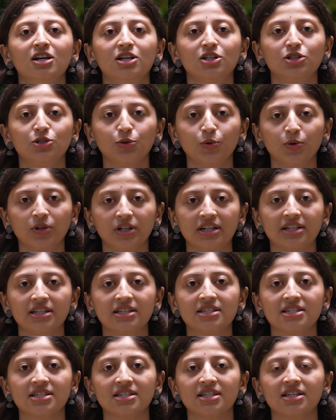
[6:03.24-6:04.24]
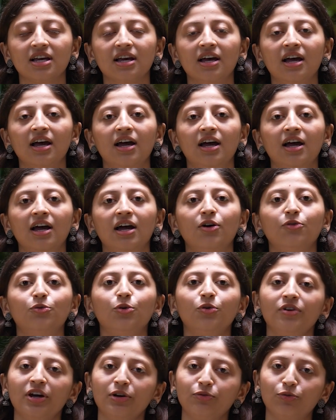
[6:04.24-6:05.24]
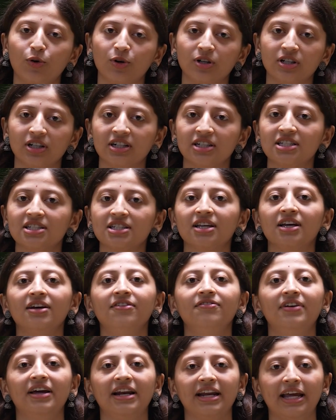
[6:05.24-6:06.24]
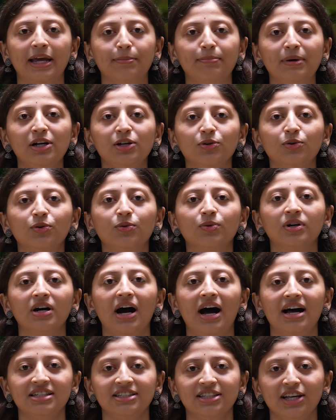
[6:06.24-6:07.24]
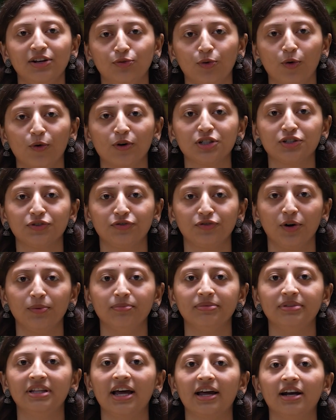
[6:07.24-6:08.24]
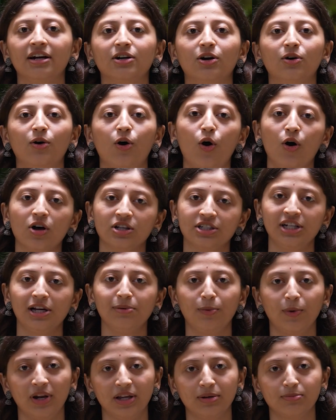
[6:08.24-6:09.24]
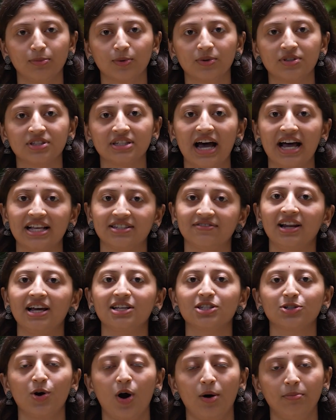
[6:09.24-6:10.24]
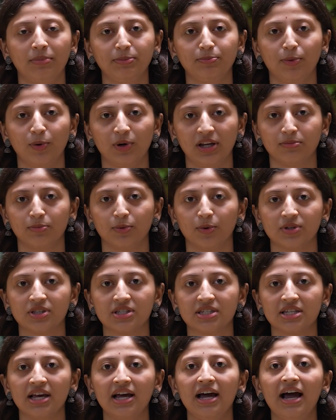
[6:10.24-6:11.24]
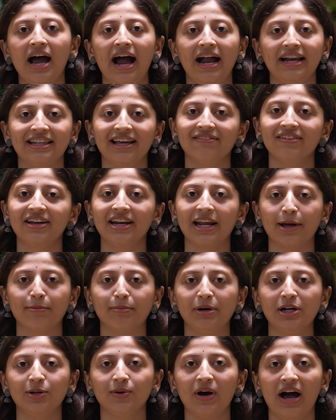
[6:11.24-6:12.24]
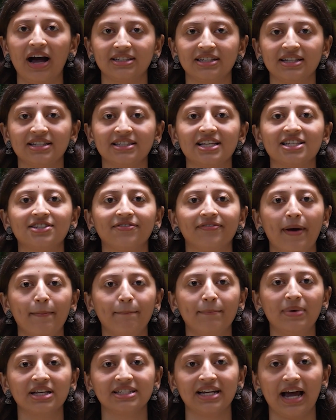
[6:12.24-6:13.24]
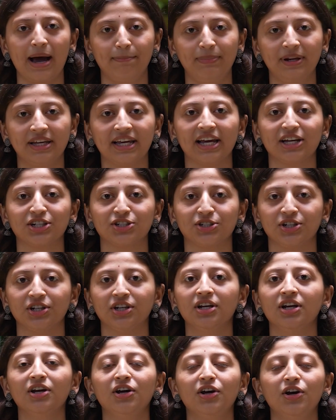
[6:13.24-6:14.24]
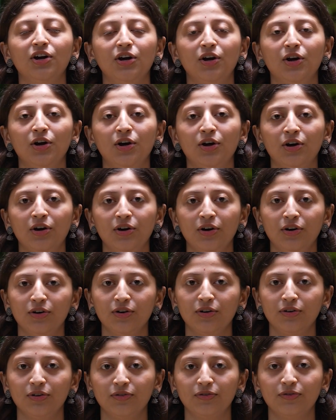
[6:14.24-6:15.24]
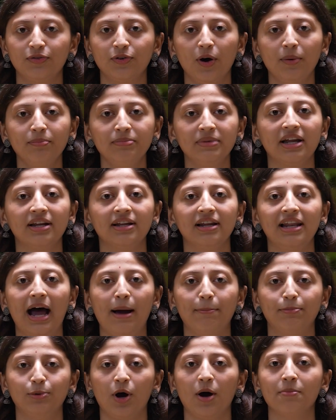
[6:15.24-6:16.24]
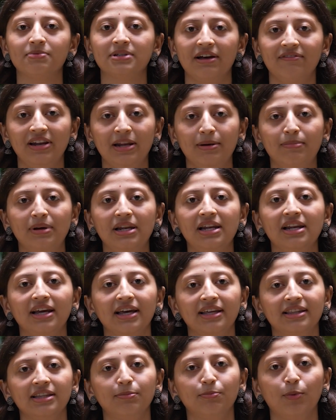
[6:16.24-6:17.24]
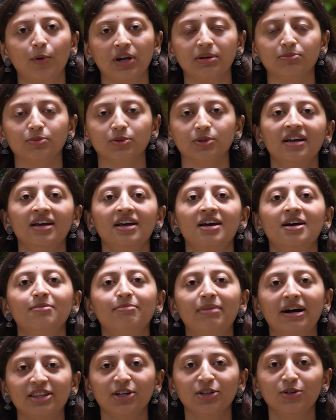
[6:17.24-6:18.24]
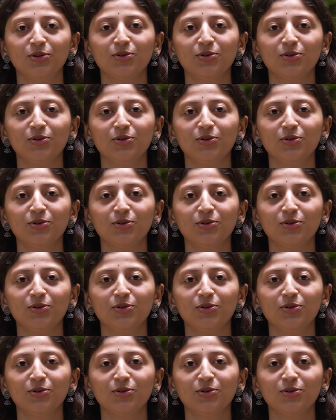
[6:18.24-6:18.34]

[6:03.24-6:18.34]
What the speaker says: Students who were voters were able to cast their votes from their hostel polling booths as well as common polling booths, and they were able to access this web-based application from their laptops available in the polling booth. By the